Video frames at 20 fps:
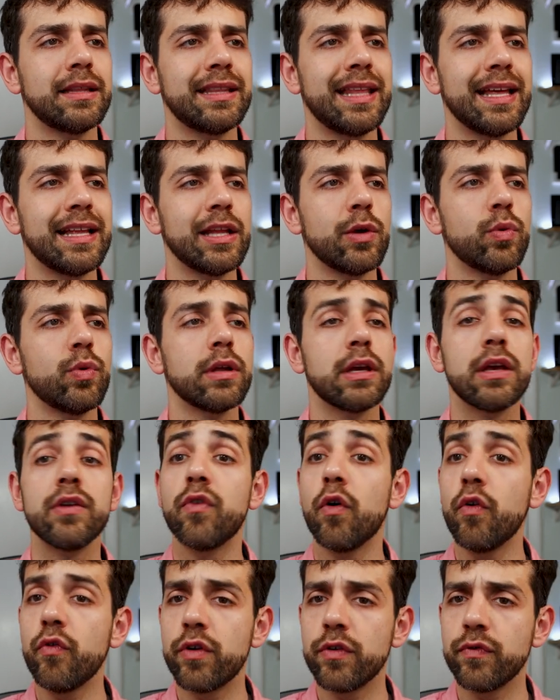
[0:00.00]
Then they will
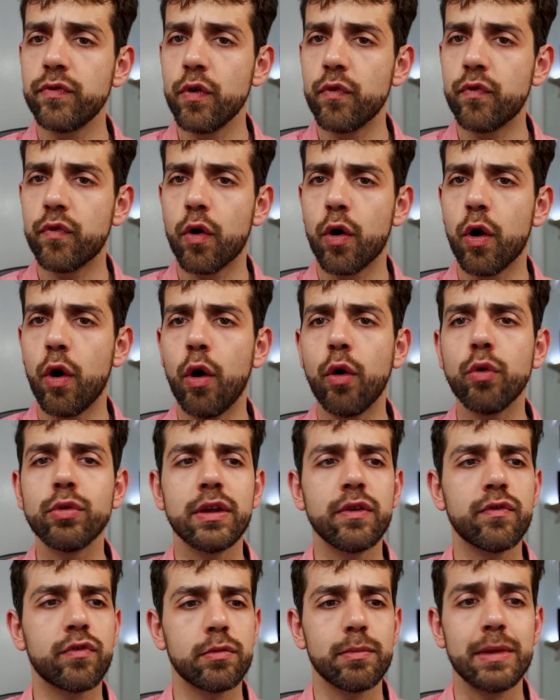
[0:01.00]
give overview for all
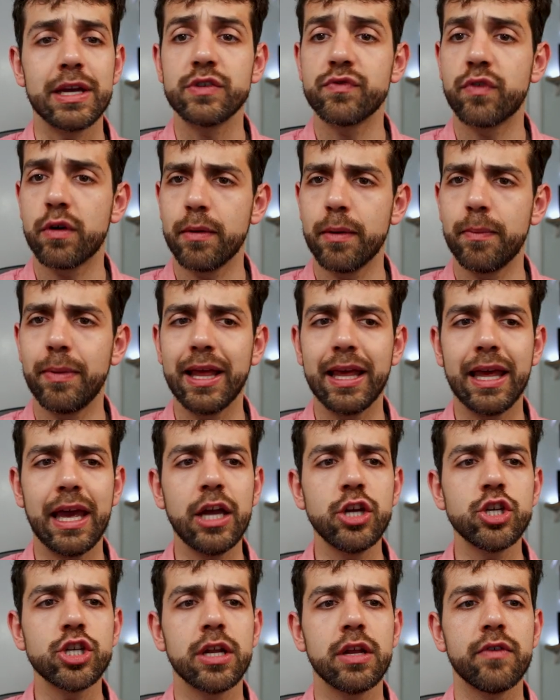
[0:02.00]
the information from
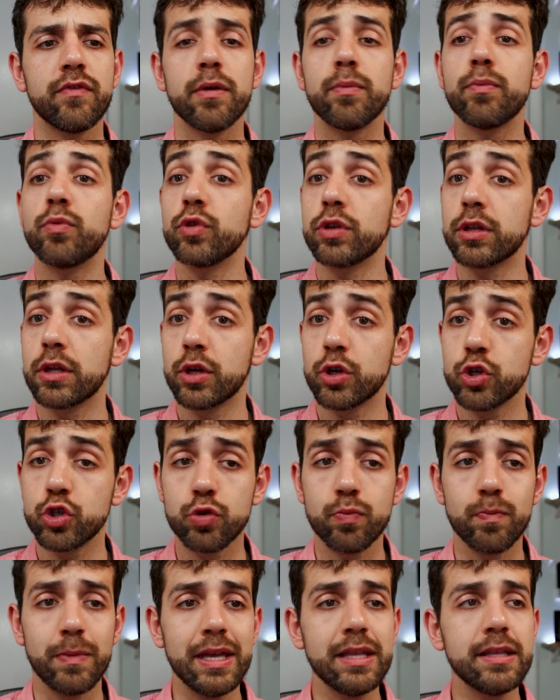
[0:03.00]
application. If I put
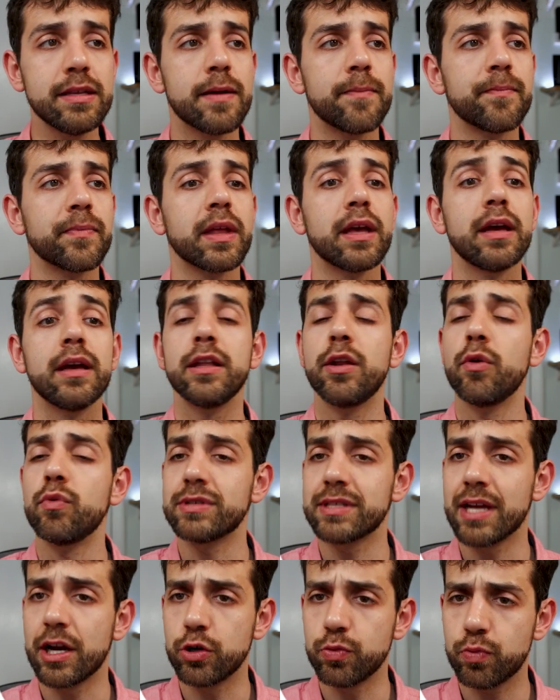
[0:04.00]
submit, they will
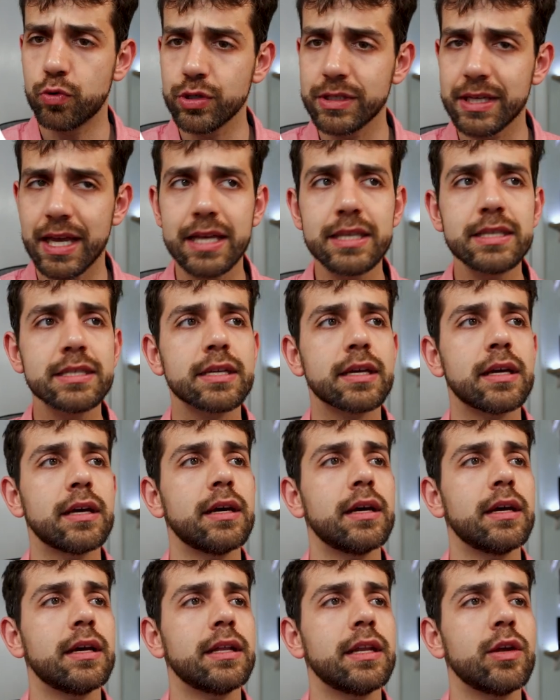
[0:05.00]
start to process,
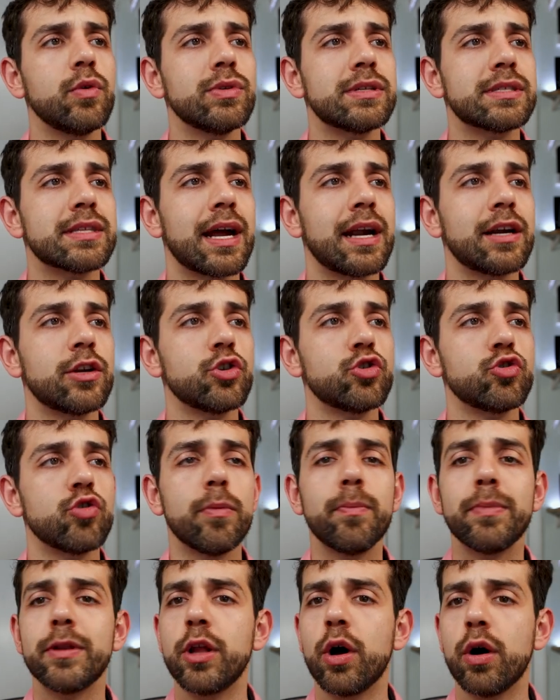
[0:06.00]
they will start to
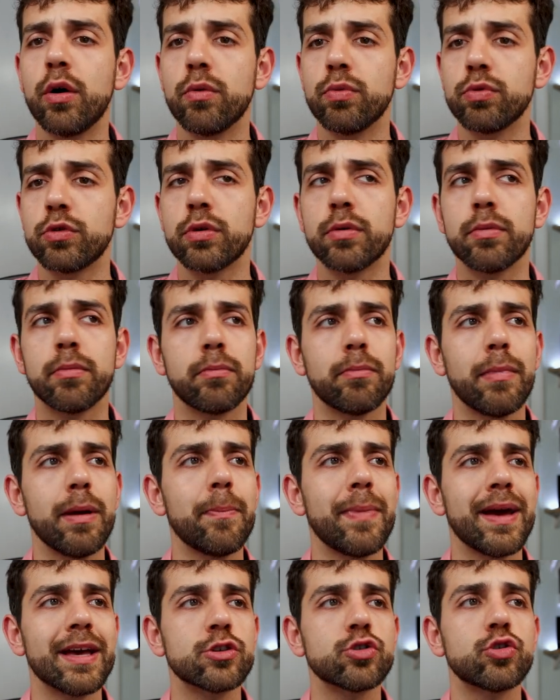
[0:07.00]
upload my
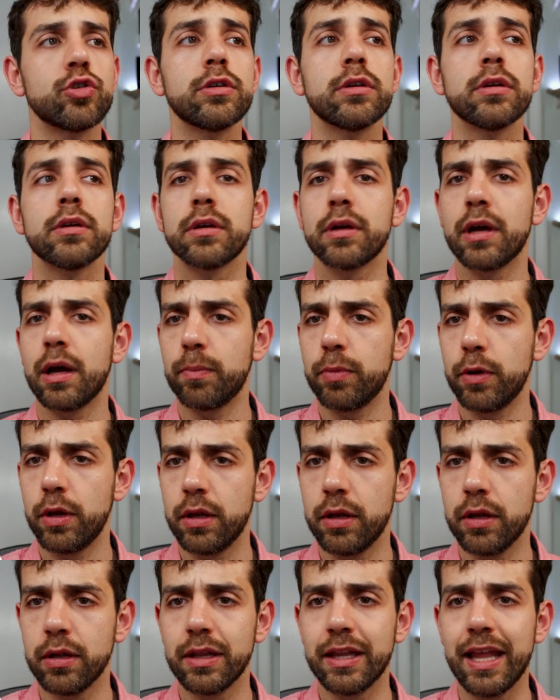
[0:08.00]
password,
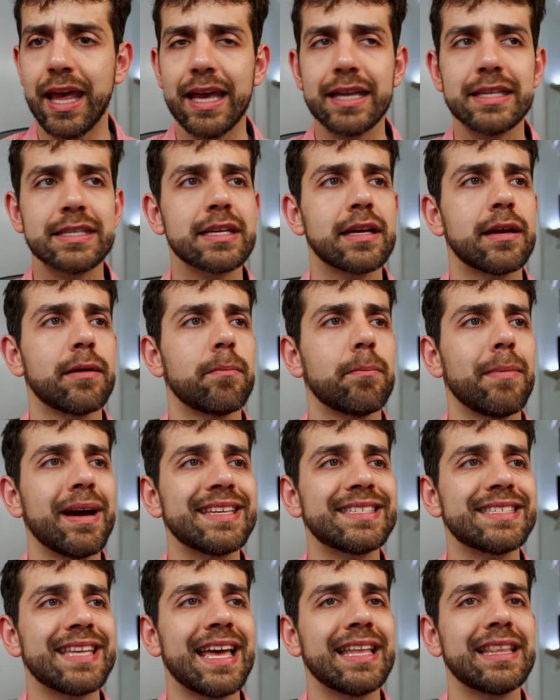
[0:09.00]
update
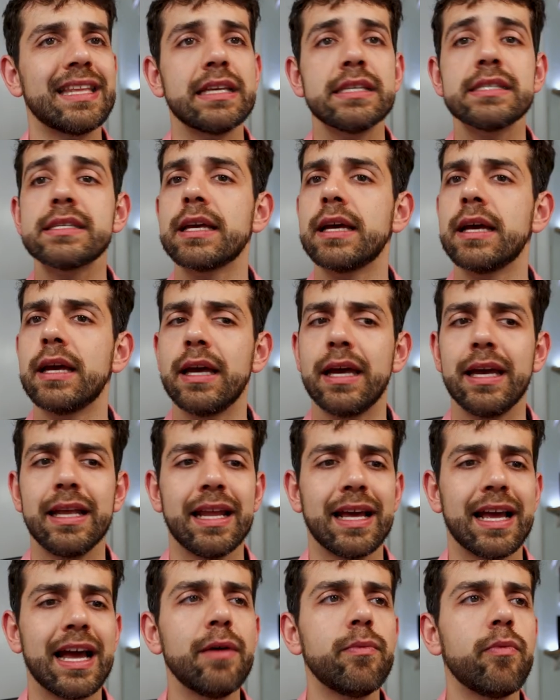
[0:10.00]
my settings.
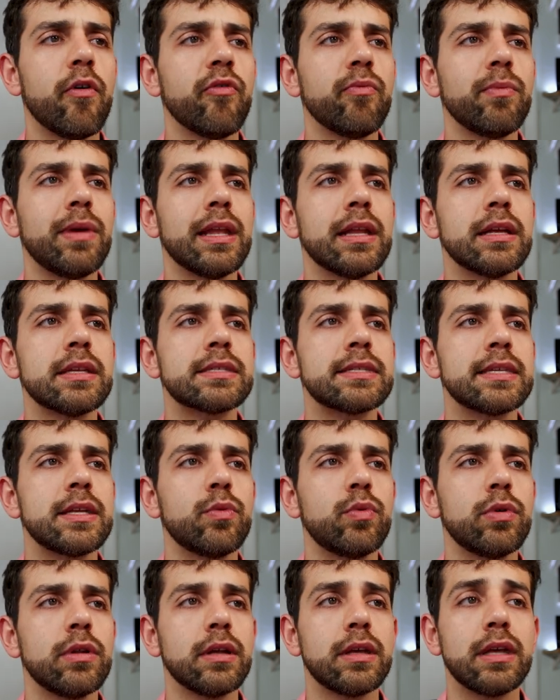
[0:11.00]
In a couple of minutes
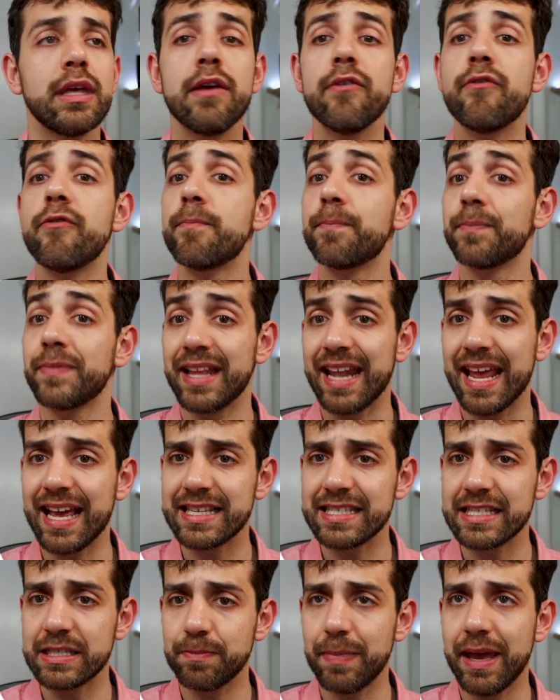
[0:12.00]
they will give the
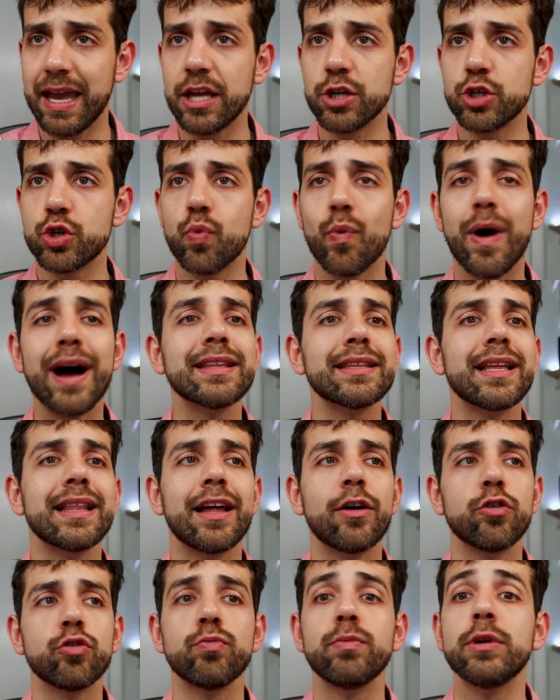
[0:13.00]
next page what
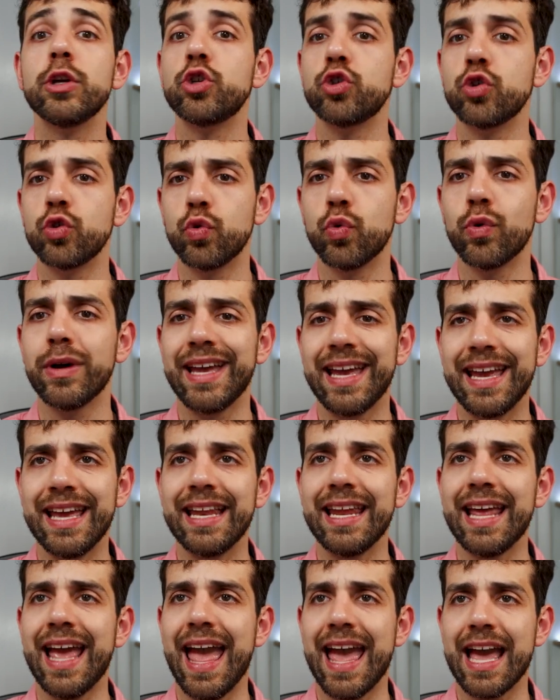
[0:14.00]
allowed me to do
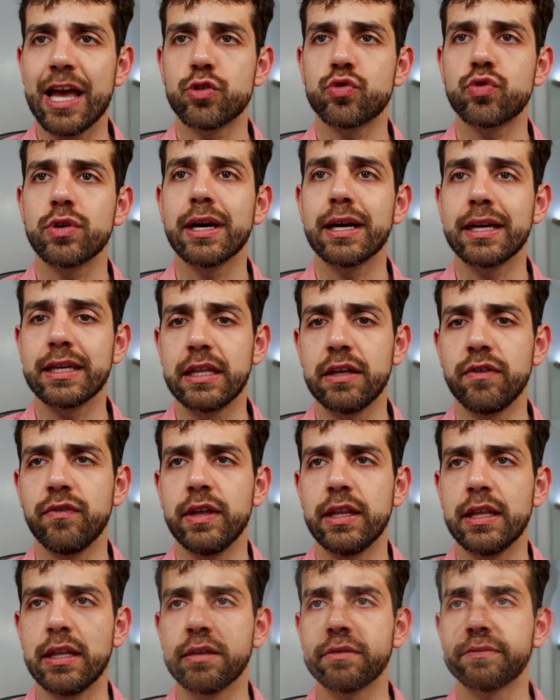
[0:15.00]
any extra
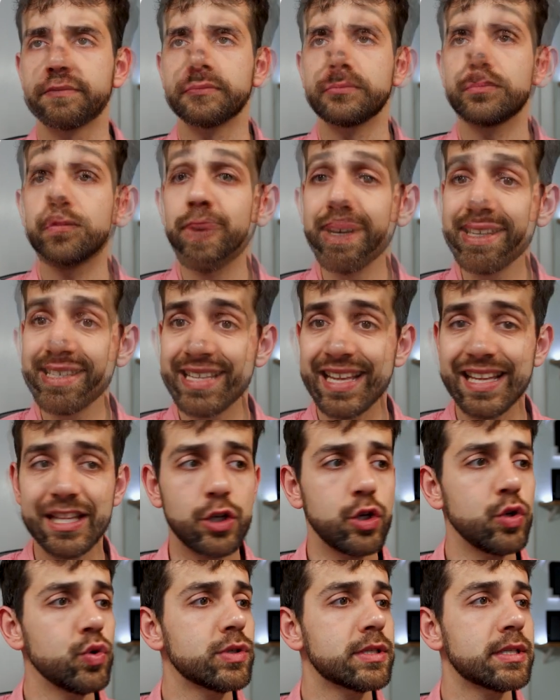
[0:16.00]
activity. Once
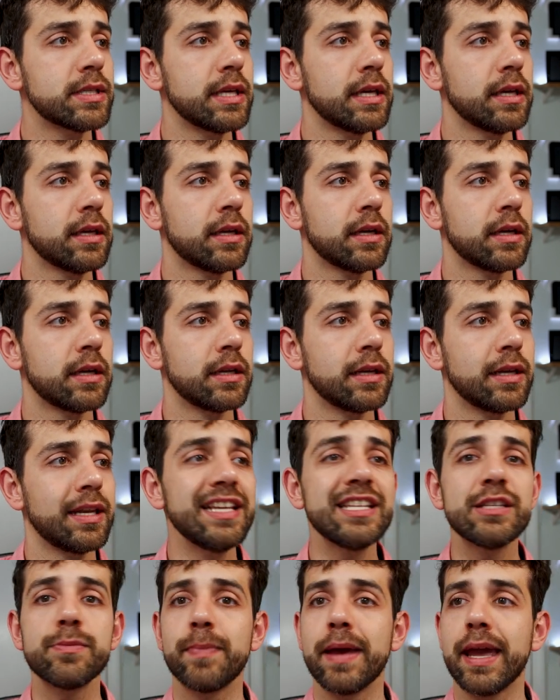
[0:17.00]
that you see
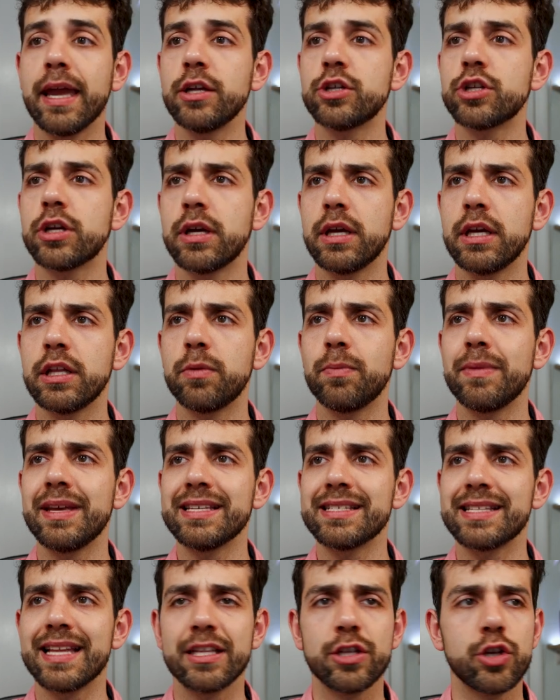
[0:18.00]
this page, it
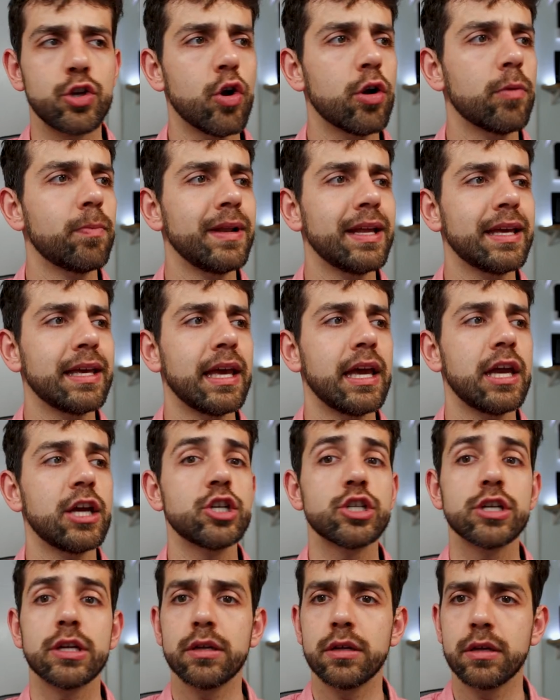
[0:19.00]
means that your
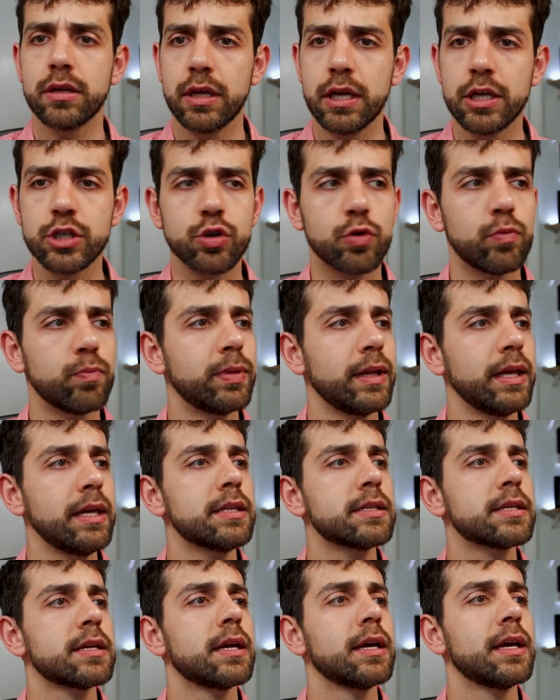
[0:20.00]
application is
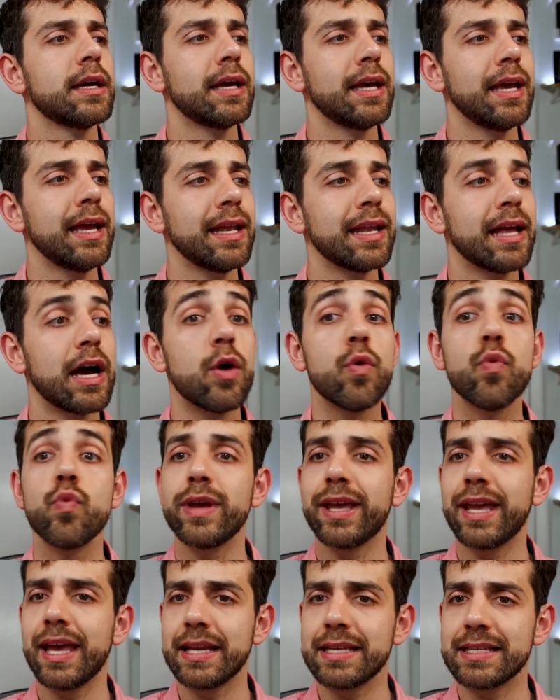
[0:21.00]
complete, and now
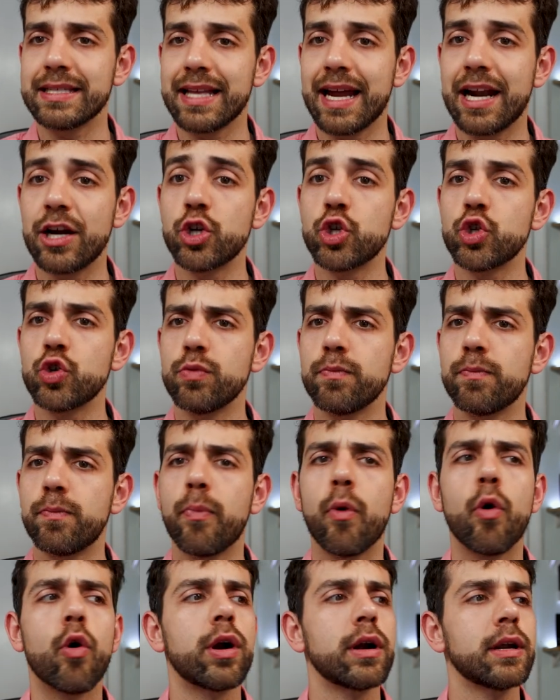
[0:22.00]
we can start to
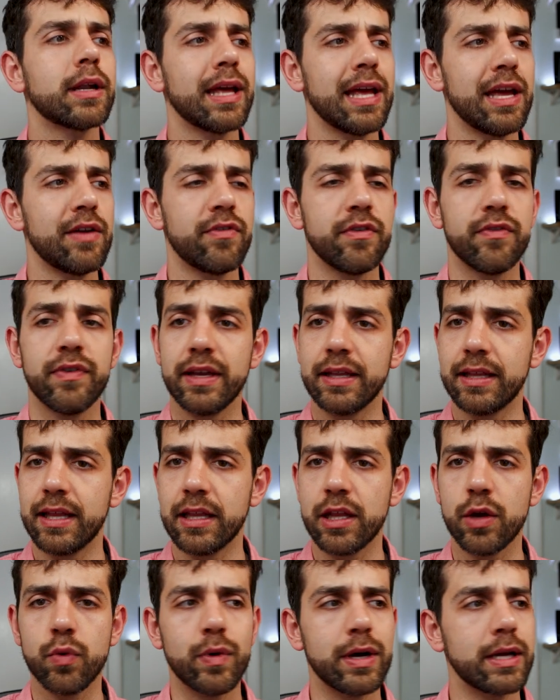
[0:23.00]
import everything
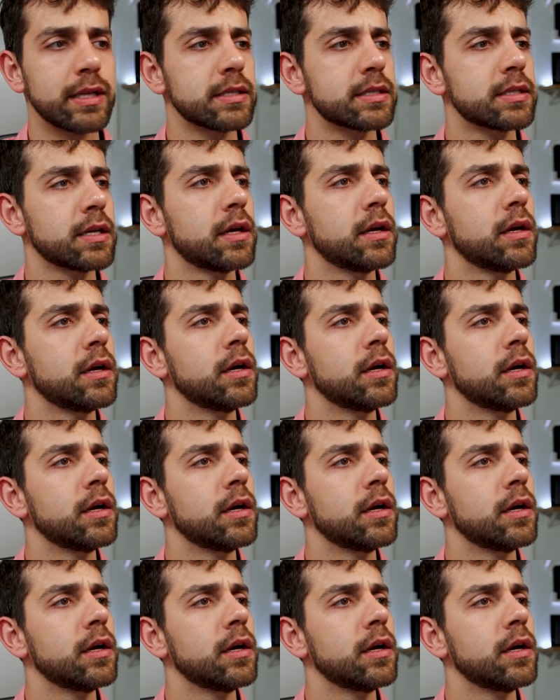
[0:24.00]
that I want.